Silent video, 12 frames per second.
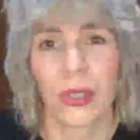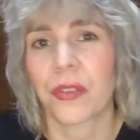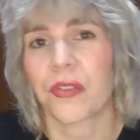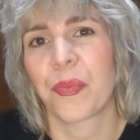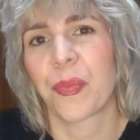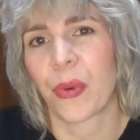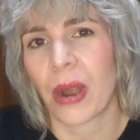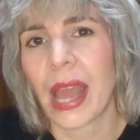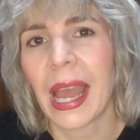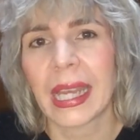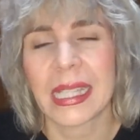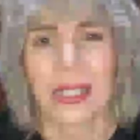sort of
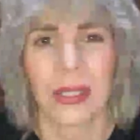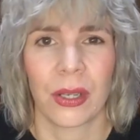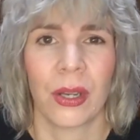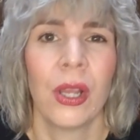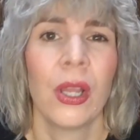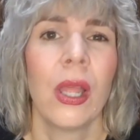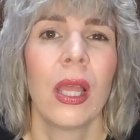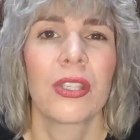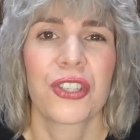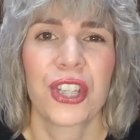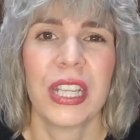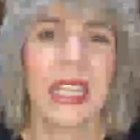breads or
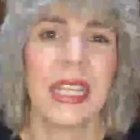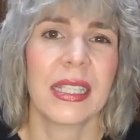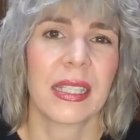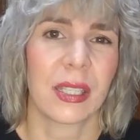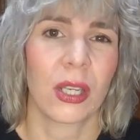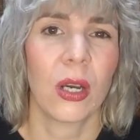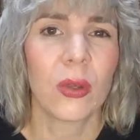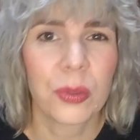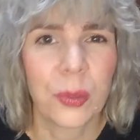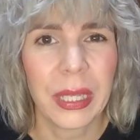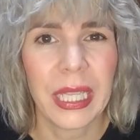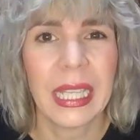cheese and
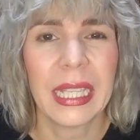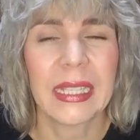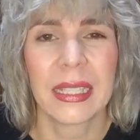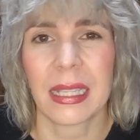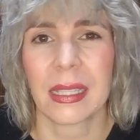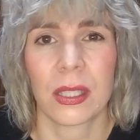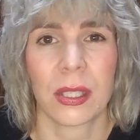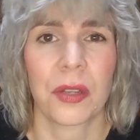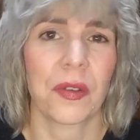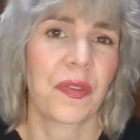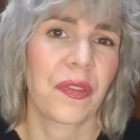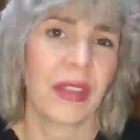cold meats, that's the
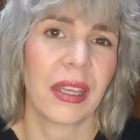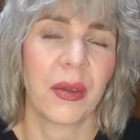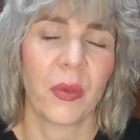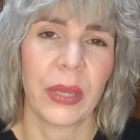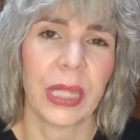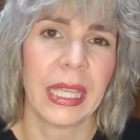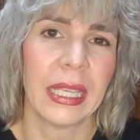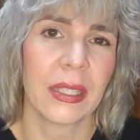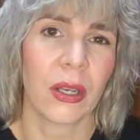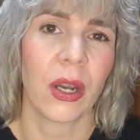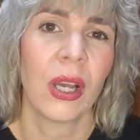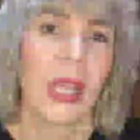sort of thing we
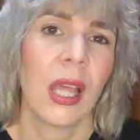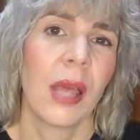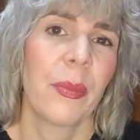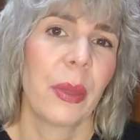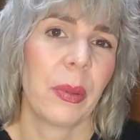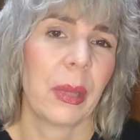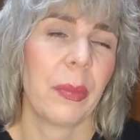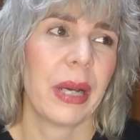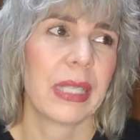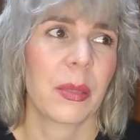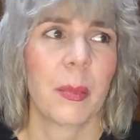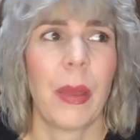eat. Or maybe I
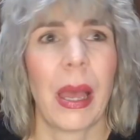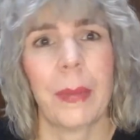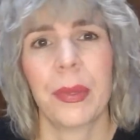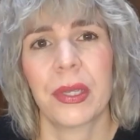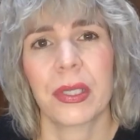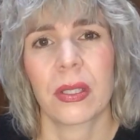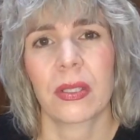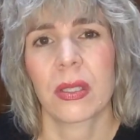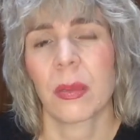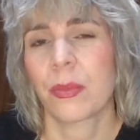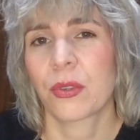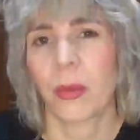buy some peppers or
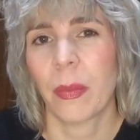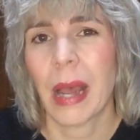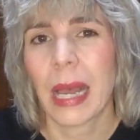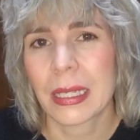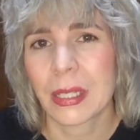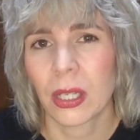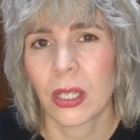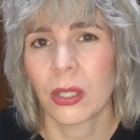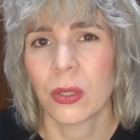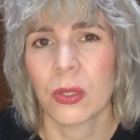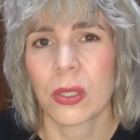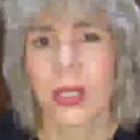some
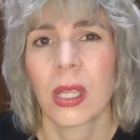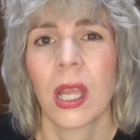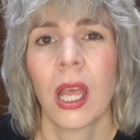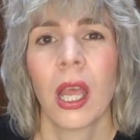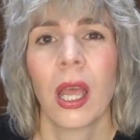tomatoes.